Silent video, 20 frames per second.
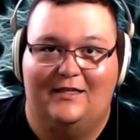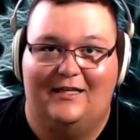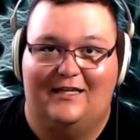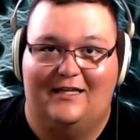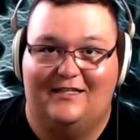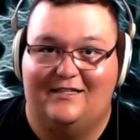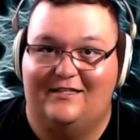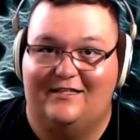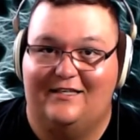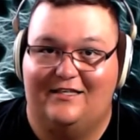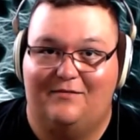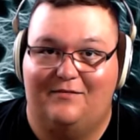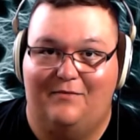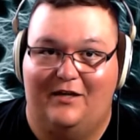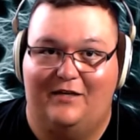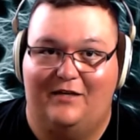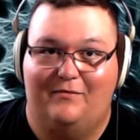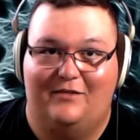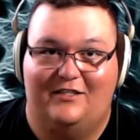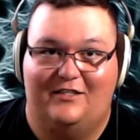that's 6
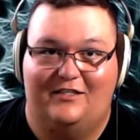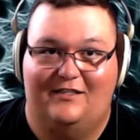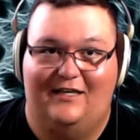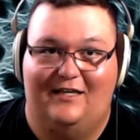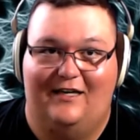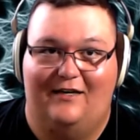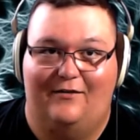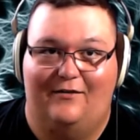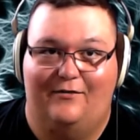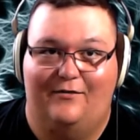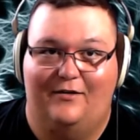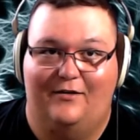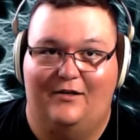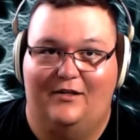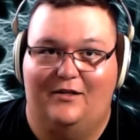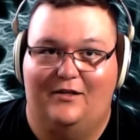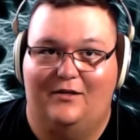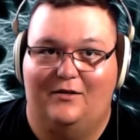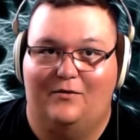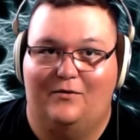megabits down,
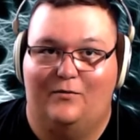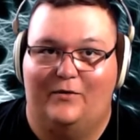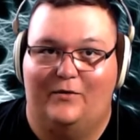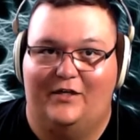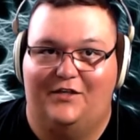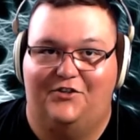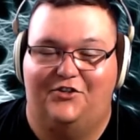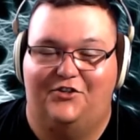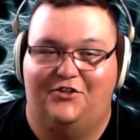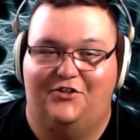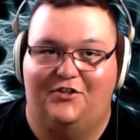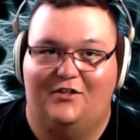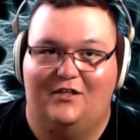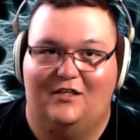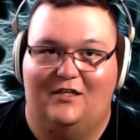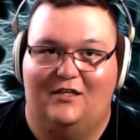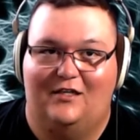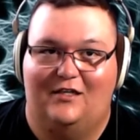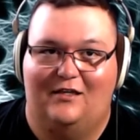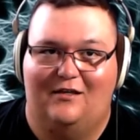which
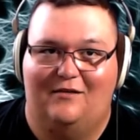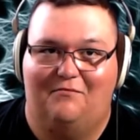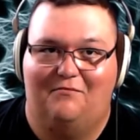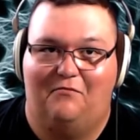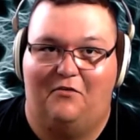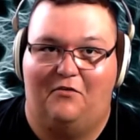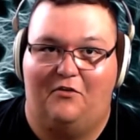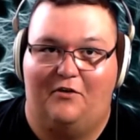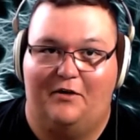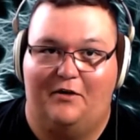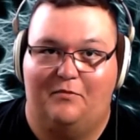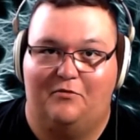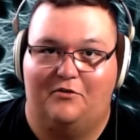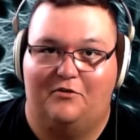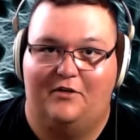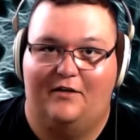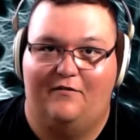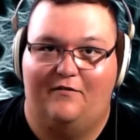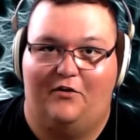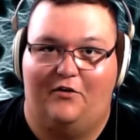
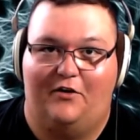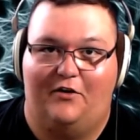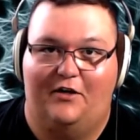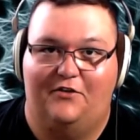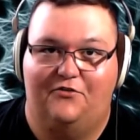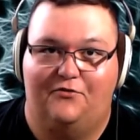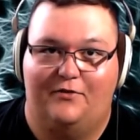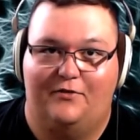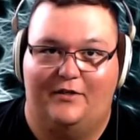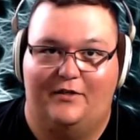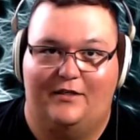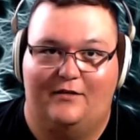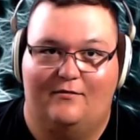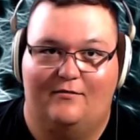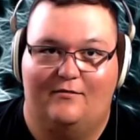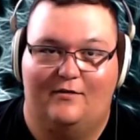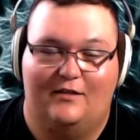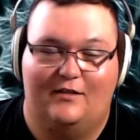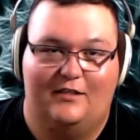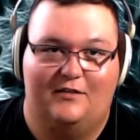30% of our country,
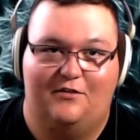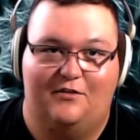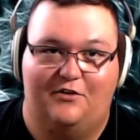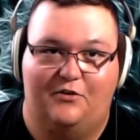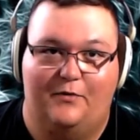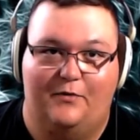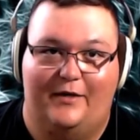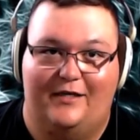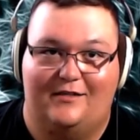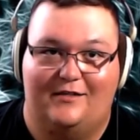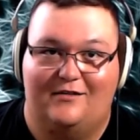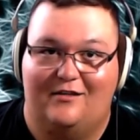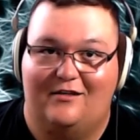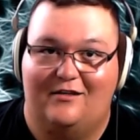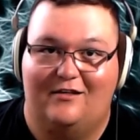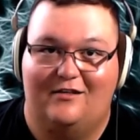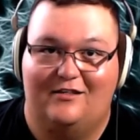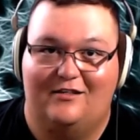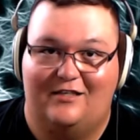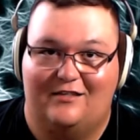at least in the US,
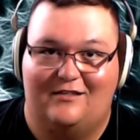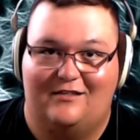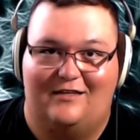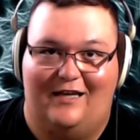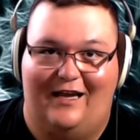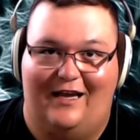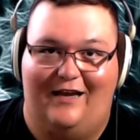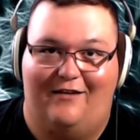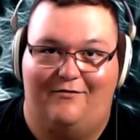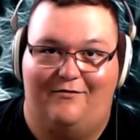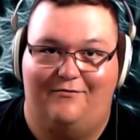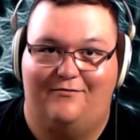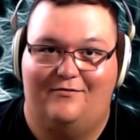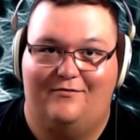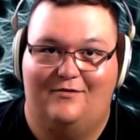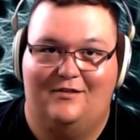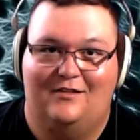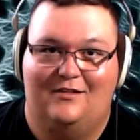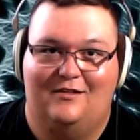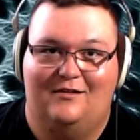doesn't have.
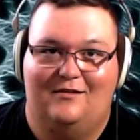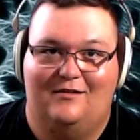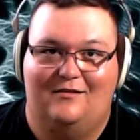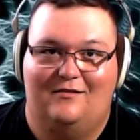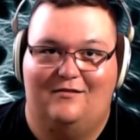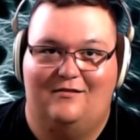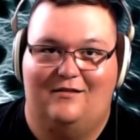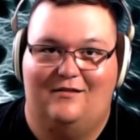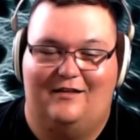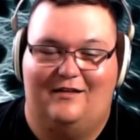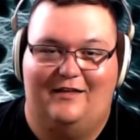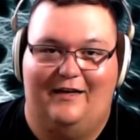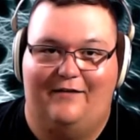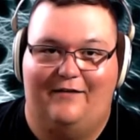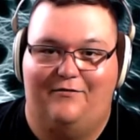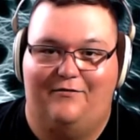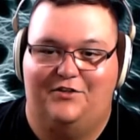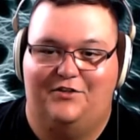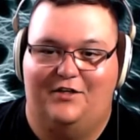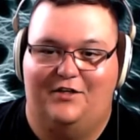Like the
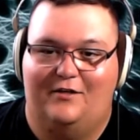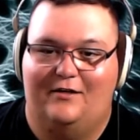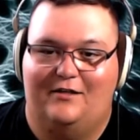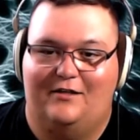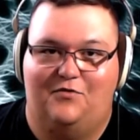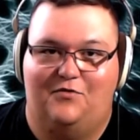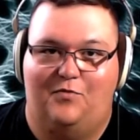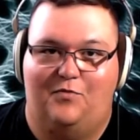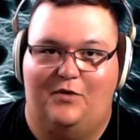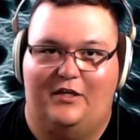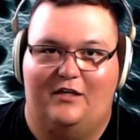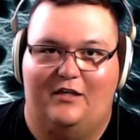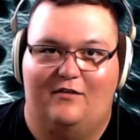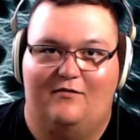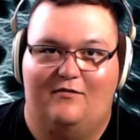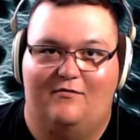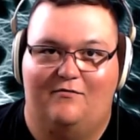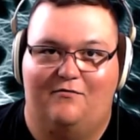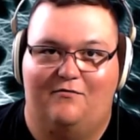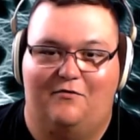average internet
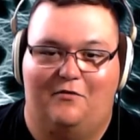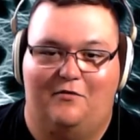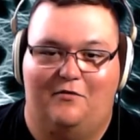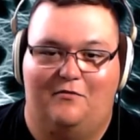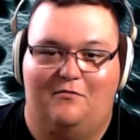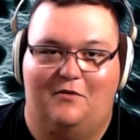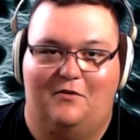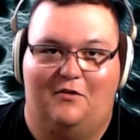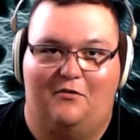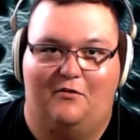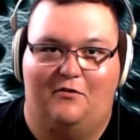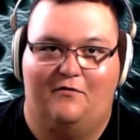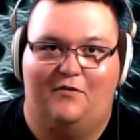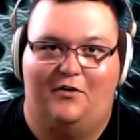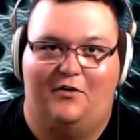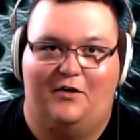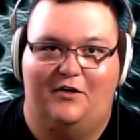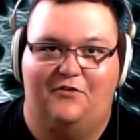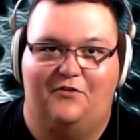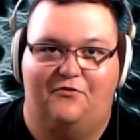speed for a third of
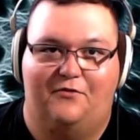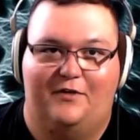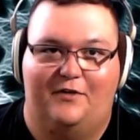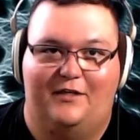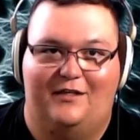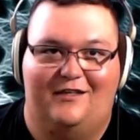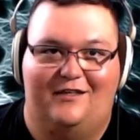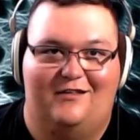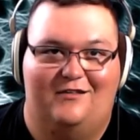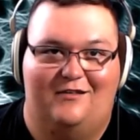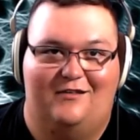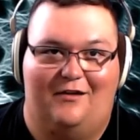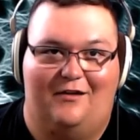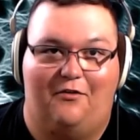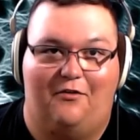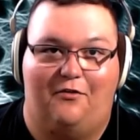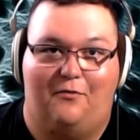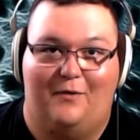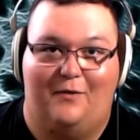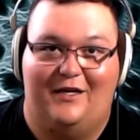our country is
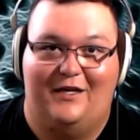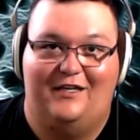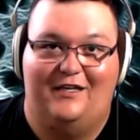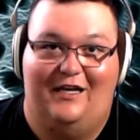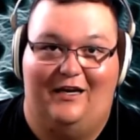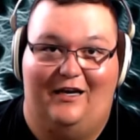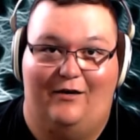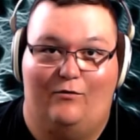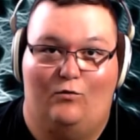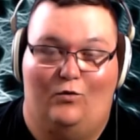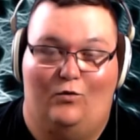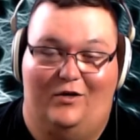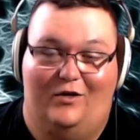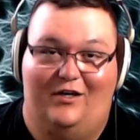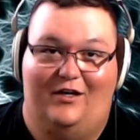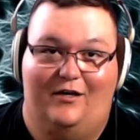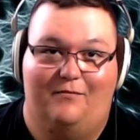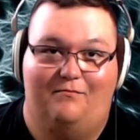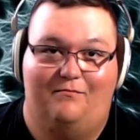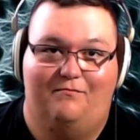like 3 down,
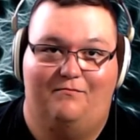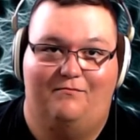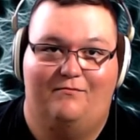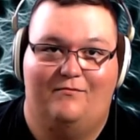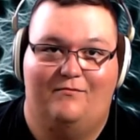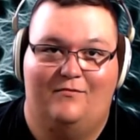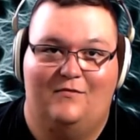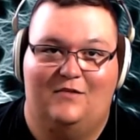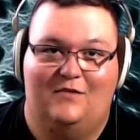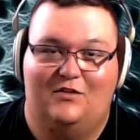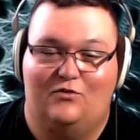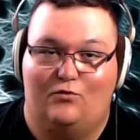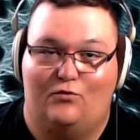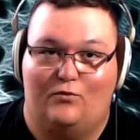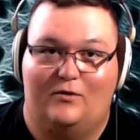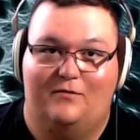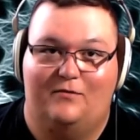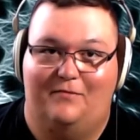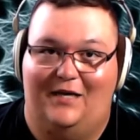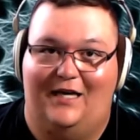1 up. It's
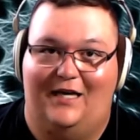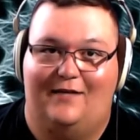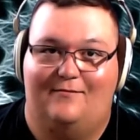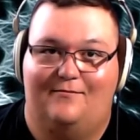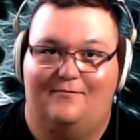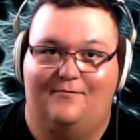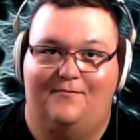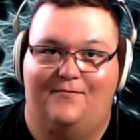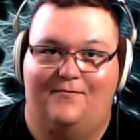real bad.